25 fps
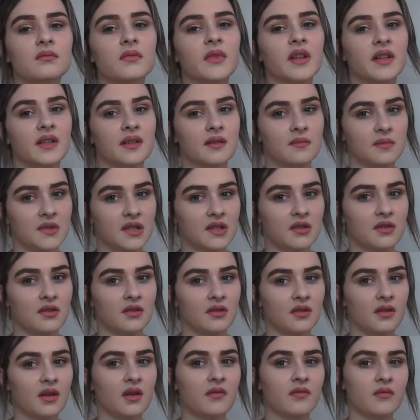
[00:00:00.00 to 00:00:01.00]
it's the best show
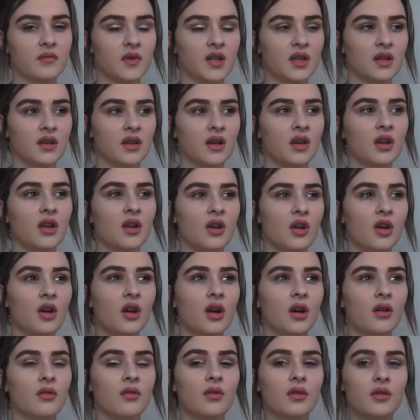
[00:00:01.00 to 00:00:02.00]
ever made.
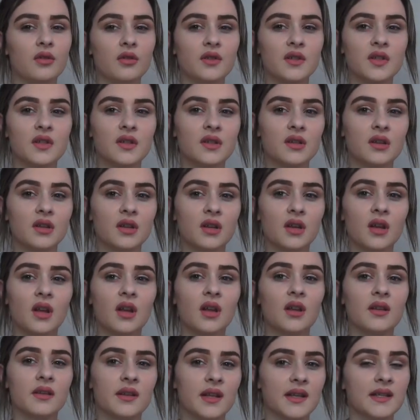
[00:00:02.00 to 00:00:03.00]
Oh, also
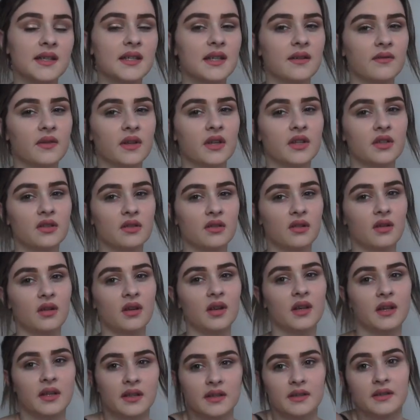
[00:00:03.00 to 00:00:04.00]
that 70 show
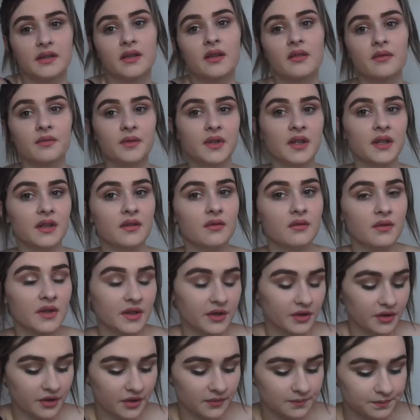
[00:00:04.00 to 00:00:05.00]
is a really good
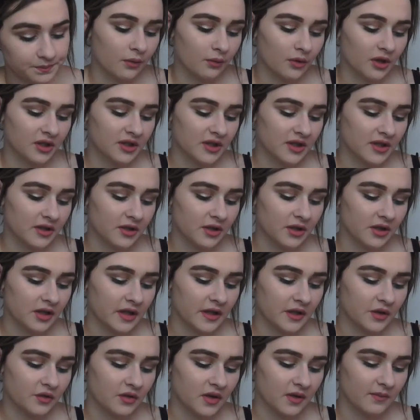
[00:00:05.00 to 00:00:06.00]
one too. What do you
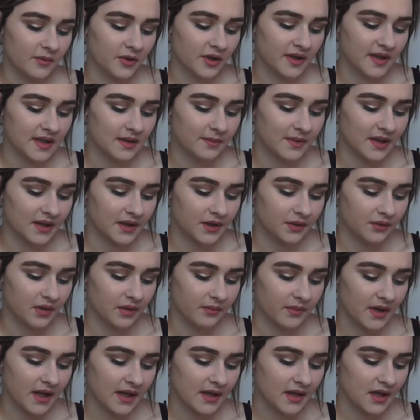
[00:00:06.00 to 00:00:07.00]
enjoy most about
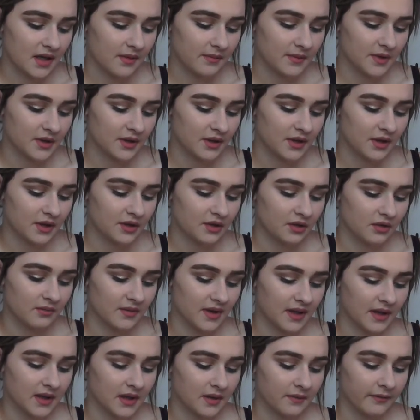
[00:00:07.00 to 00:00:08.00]
doing makeup? Do you do
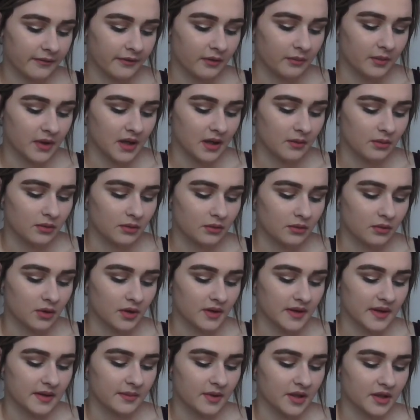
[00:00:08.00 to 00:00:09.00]
makeup for people
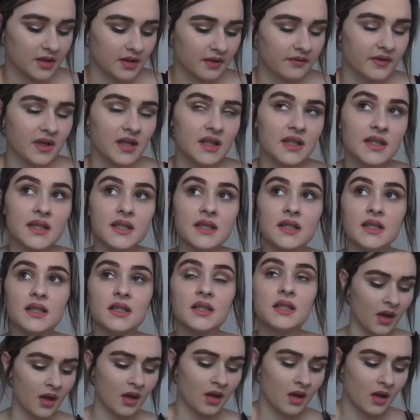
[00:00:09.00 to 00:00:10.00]
on special events?
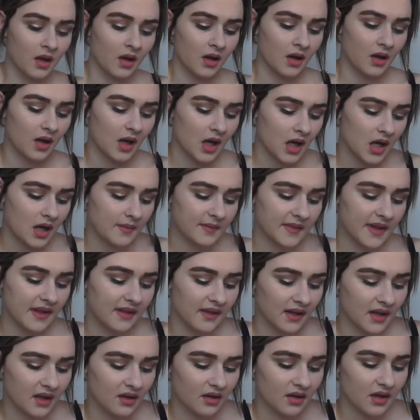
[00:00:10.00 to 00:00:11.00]
Um, the
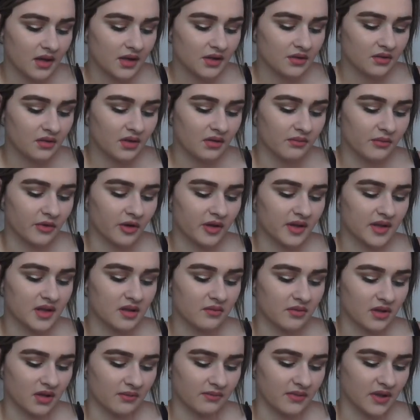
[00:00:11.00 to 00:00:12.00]
thing I enjoy most
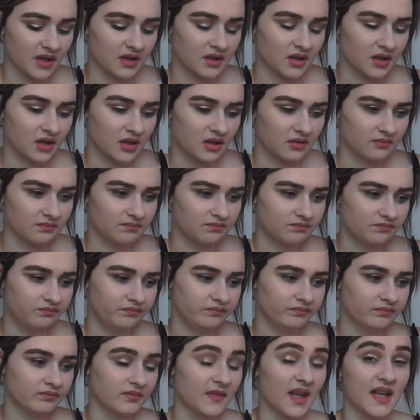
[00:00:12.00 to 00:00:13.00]
about makeup,
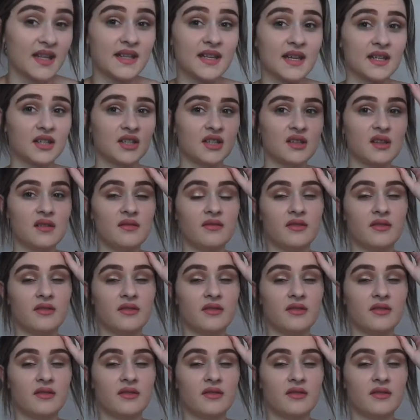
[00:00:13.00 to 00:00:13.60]
that's actually